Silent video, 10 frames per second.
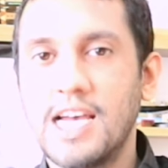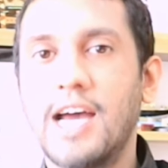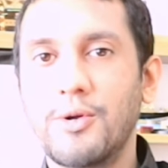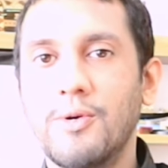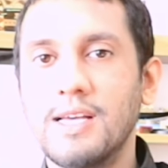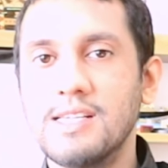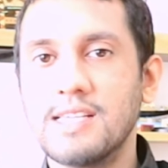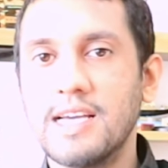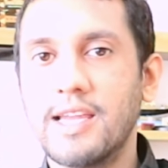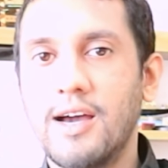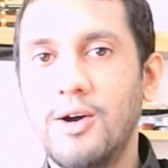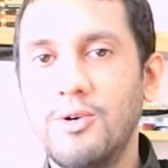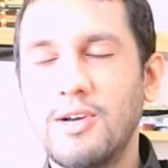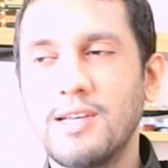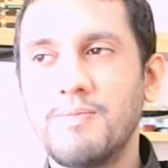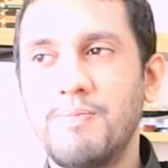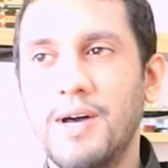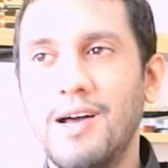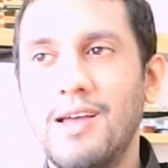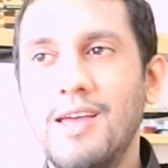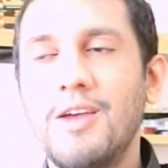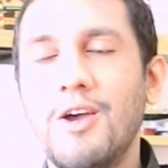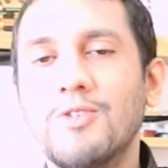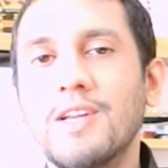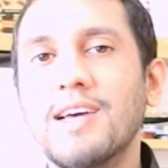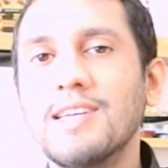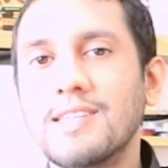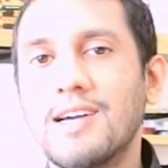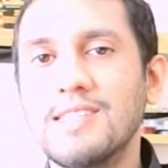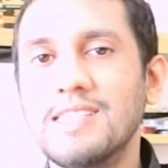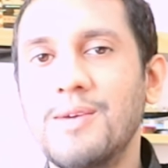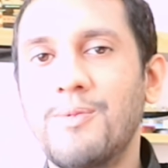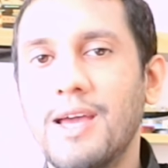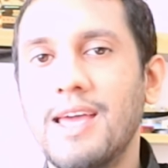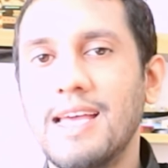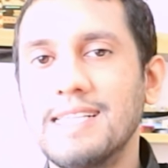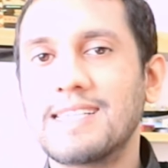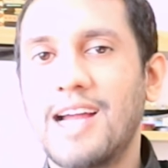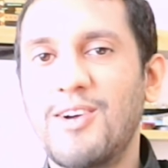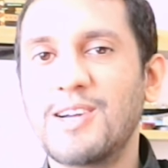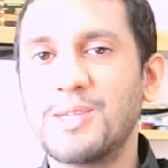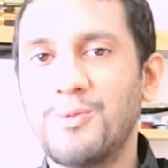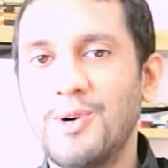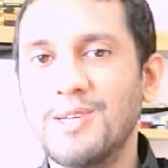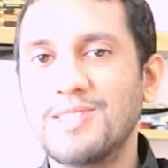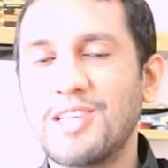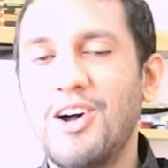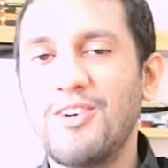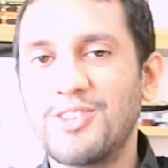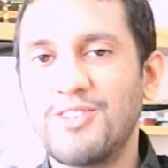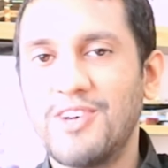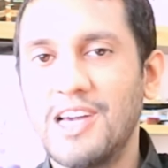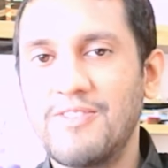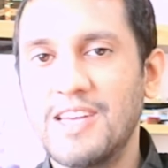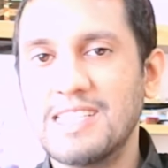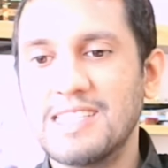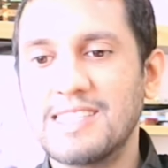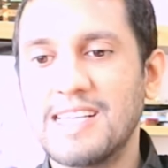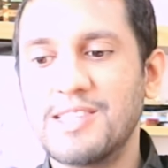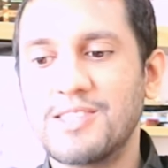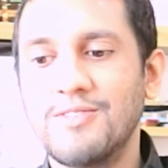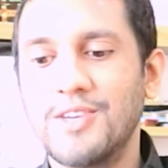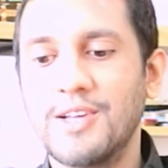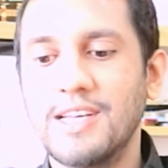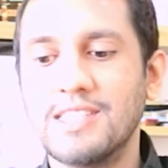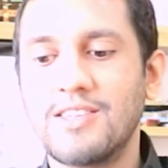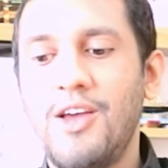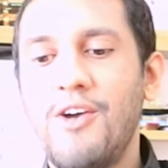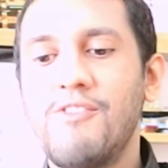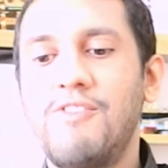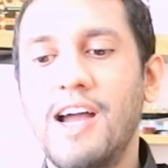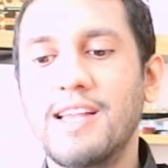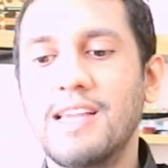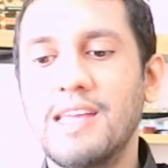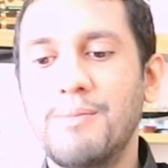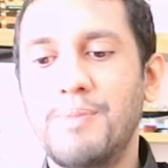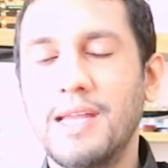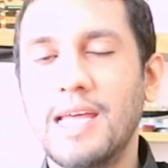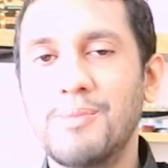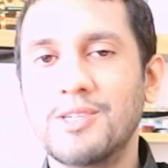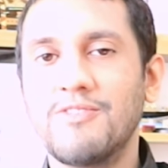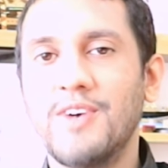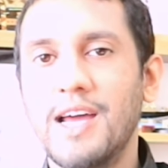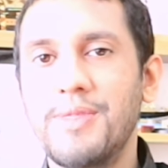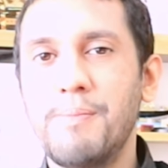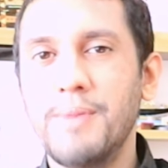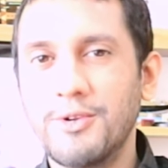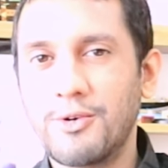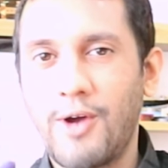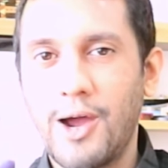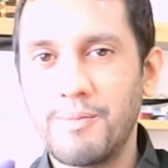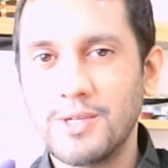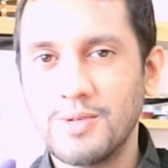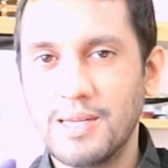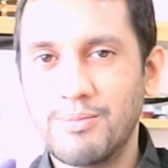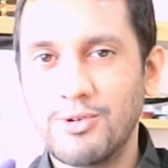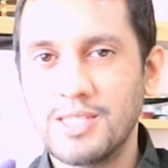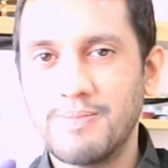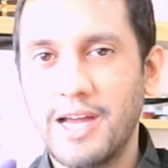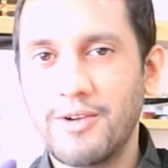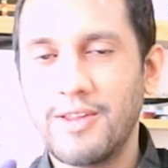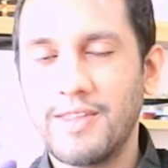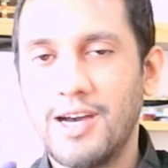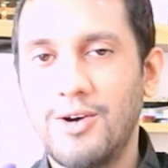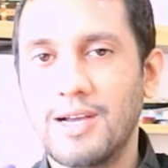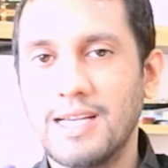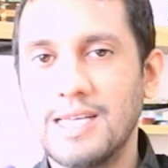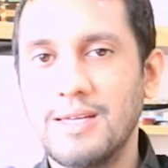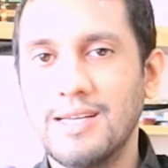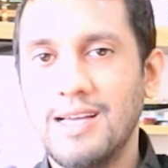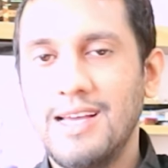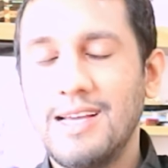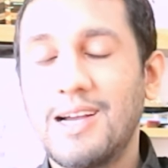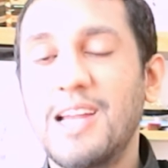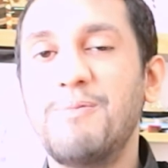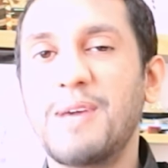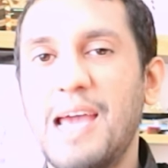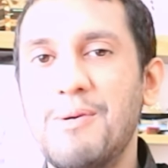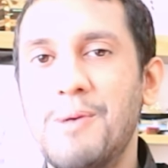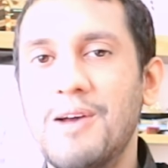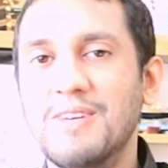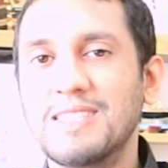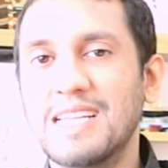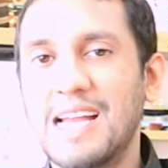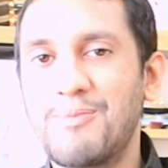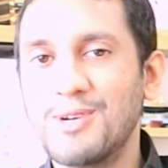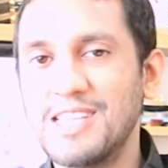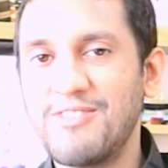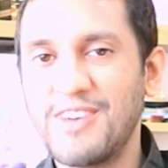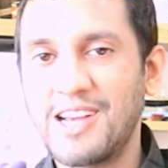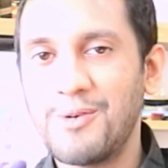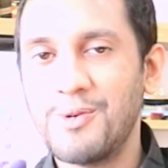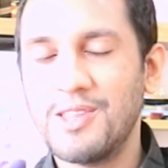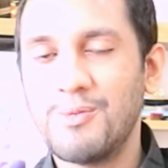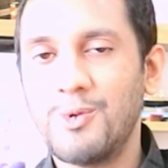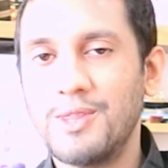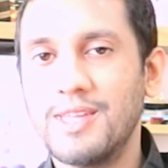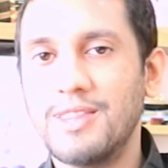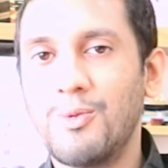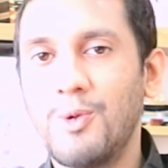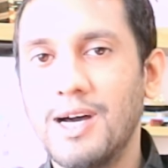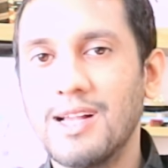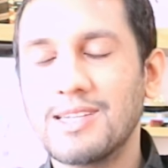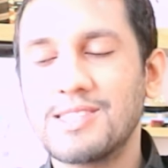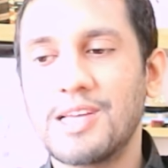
channel his inner Hulk. But it was really nice to kind of see where his character was after the five years, in the sense of, you know, he's finally been able to find the middle ground between Bruce Banner and the Hulk, and he kind of became a bit of a celebrity figure within, within the world.